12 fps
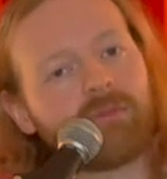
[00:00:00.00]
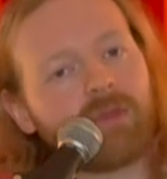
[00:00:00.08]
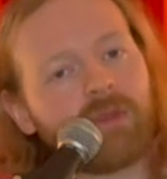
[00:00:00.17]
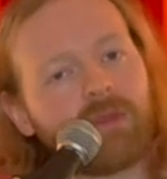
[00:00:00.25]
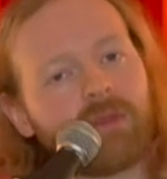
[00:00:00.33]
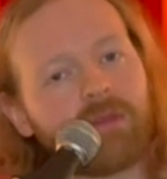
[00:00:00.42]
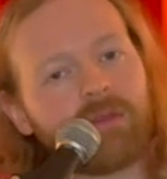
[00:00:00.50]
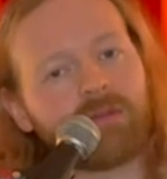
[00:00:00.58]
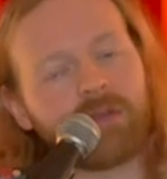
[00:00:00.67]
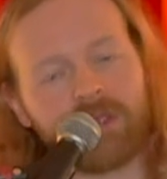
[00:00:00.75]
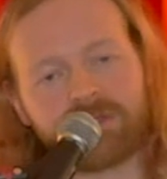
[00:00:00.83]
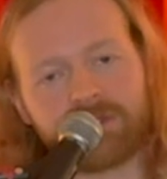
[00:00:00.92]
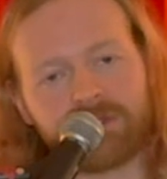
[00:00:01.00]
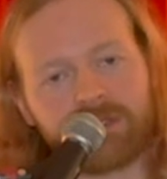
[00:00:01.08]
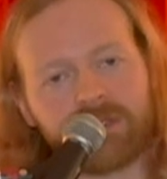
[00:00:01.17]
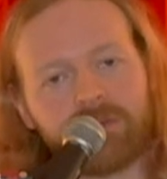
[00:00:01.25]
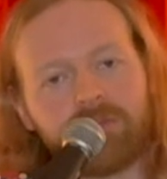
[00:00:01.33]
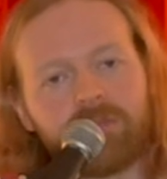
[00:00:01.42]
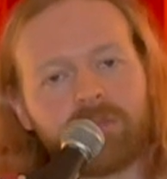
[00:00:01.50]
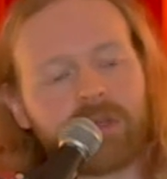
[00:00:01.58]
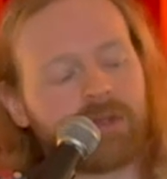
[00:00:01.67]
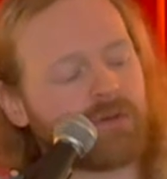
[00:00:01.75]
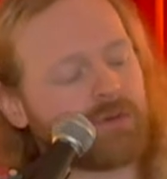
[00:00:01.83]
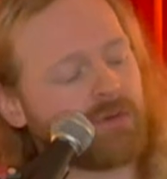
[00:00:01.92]
our D minor chord.
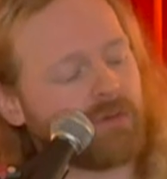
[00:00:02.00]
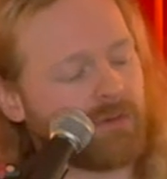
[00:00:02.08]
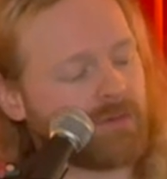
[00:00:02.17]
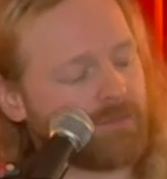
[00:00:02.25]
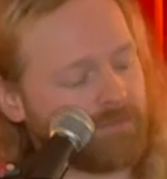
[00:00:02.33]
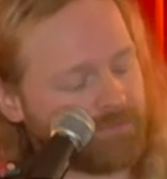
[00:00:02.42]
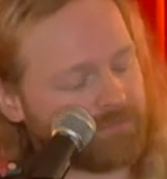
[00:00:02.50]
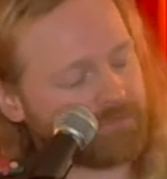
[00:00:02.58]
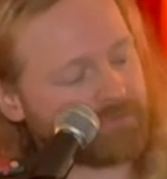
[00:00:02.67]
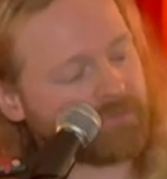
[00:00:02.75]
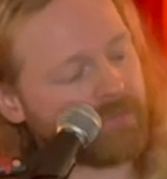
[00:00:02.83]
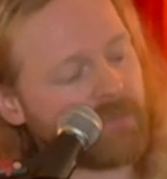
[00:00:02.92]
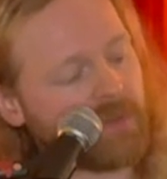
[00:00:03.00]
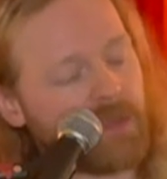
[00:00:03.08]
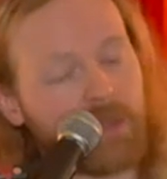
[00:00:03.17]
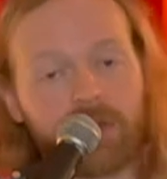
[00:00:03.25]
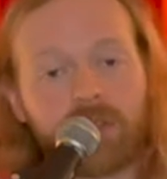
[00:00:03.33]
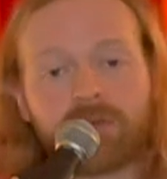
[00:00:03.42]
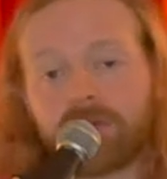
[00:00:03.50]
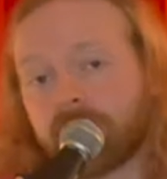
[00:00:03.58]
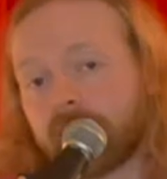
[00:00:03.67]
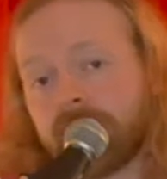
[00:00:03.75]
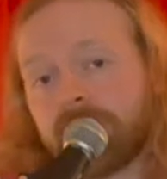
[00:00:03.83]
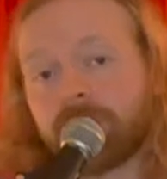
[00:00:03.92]
And now to our E minor chord,
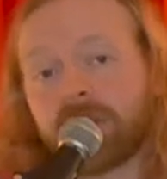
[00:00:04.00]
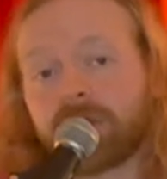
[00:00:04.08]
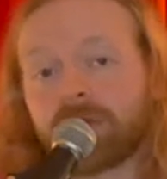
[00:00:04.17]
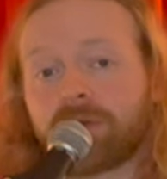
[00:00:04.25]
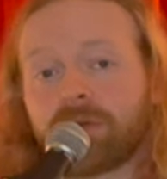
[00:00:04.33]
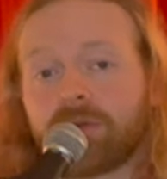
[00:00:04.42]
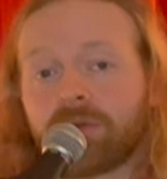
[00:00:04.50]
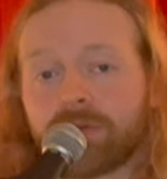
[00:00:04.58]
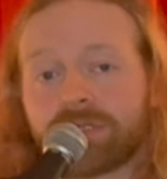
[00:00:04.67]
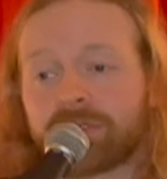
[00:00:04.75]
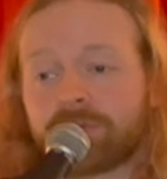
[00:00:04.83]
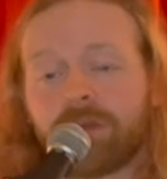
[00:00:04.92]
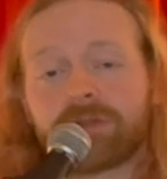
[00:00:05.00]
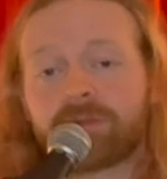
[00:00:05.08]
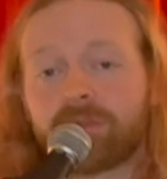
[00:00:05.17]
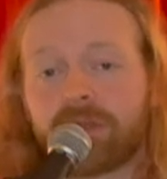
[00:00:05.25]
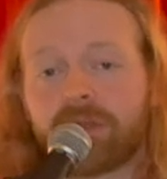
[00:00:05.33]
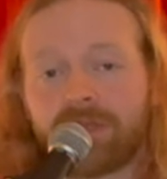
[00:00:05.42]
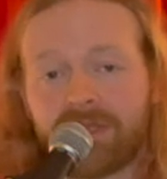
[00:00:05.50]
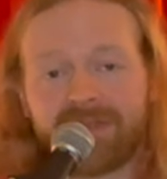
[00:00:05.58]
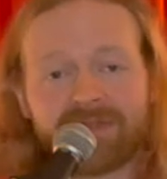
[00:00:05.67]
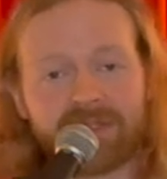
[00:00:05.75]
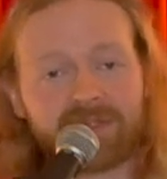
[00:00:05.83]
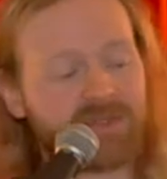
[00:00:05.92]
which is possibly the easiest chord of
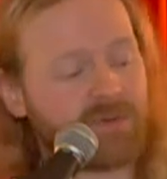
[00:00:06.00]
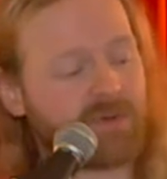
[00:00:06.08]
all.